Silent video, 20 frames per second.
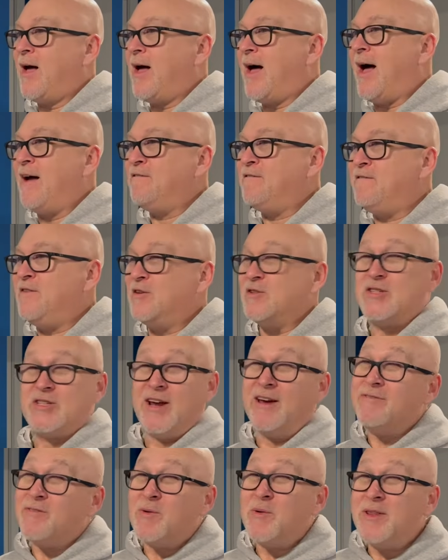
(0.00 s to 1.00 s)
I feel
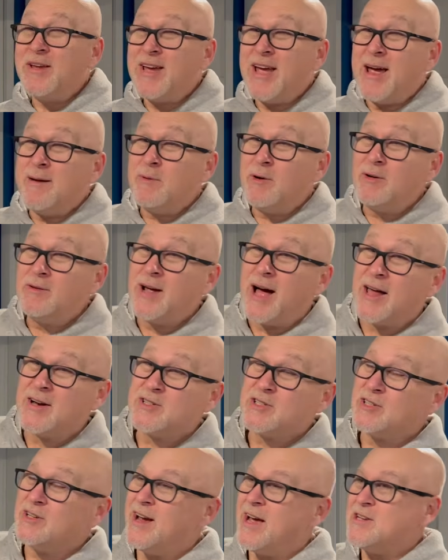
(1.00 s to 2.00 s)
safer with a cable,
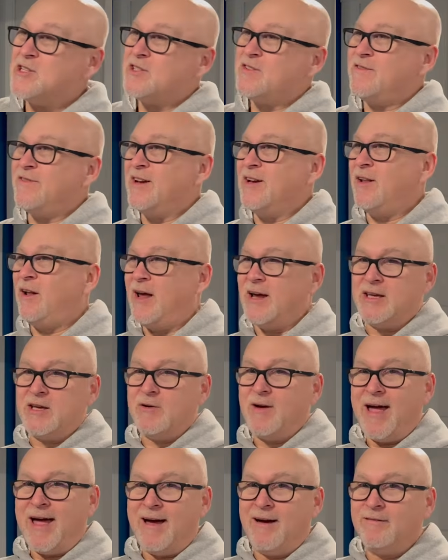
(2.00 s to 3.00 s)
honestly. I just feel like you
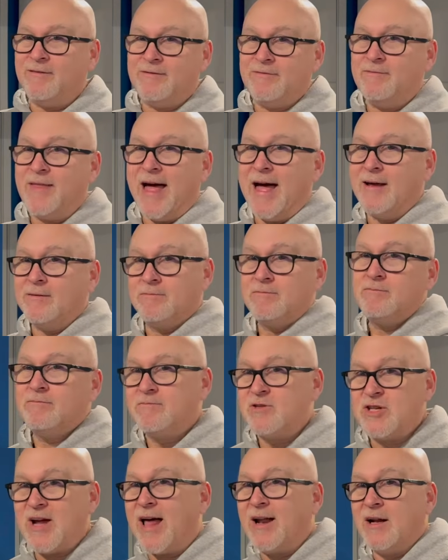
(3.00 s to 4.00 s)
have that
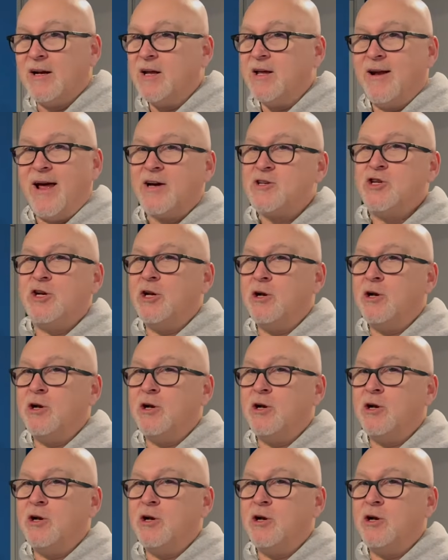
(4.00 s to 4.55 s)
solid connection.